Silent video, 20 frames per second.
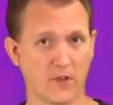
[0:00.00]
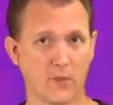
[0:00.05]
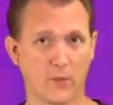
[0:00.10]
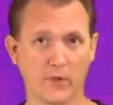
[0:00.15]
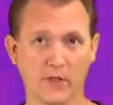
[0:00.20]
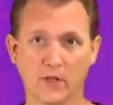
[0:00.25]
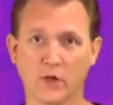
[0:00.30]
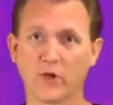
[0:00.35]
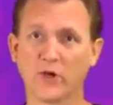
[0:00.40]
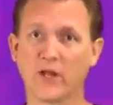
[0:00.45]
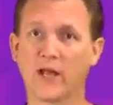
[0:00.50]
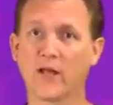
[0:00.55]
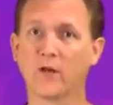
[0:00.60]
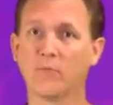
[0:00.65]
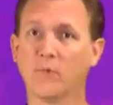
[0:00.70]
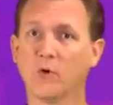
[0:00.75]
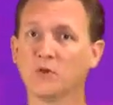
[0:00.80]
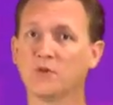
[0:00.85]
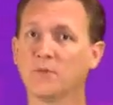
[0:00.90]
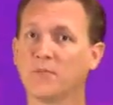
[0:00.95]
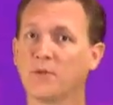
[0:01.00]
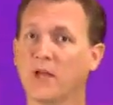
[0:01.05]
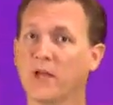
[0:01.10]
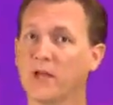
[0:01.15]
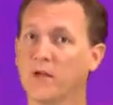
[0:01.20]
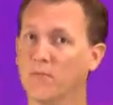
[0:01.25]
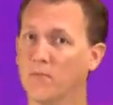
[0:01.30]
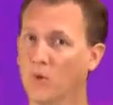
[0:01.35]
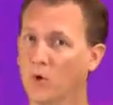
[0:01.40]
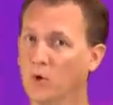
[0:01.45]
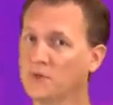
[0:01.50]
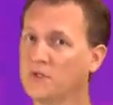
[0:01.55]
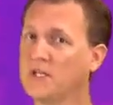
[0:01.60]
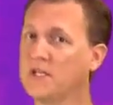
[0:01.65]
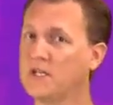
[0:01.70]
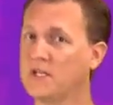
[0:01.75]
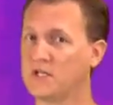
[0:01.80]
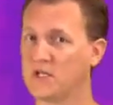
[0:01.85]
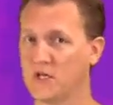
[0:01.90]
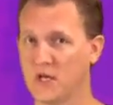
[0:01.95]
We learned how to multiply a
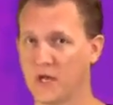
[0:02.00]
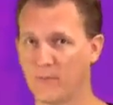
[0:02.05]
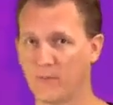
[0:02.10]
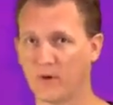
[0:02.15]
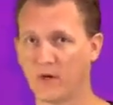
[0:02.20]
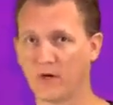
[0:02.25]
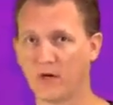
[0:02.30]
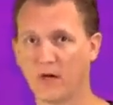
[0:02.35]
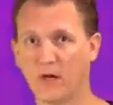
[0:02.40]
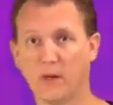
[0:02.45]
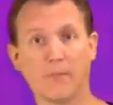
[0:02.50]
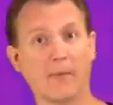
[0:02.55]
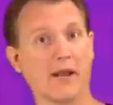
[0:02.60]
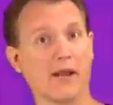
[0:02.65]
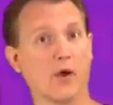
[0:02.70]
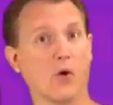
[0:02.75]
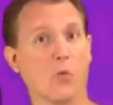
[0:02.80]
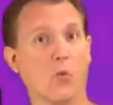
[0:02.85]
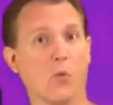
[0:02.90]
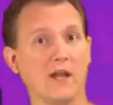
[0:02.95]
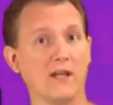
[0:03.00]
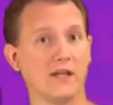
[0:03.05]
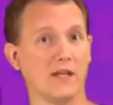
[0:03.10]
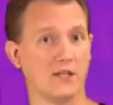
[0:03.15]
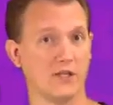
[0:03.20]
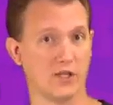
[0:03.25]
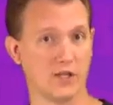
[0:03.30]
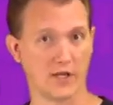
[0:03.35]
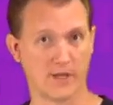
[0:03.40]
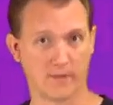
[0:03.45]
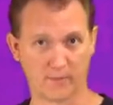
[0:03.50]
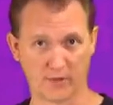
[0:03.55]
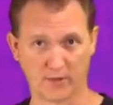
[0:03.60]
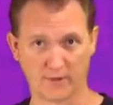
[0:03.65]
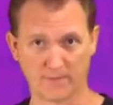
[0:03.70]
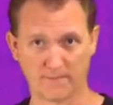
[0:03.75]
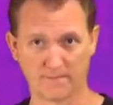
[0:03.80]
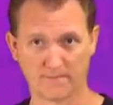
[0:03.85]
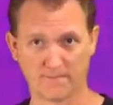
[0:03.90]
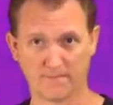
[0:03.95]
multi-digit number by a one-digit number.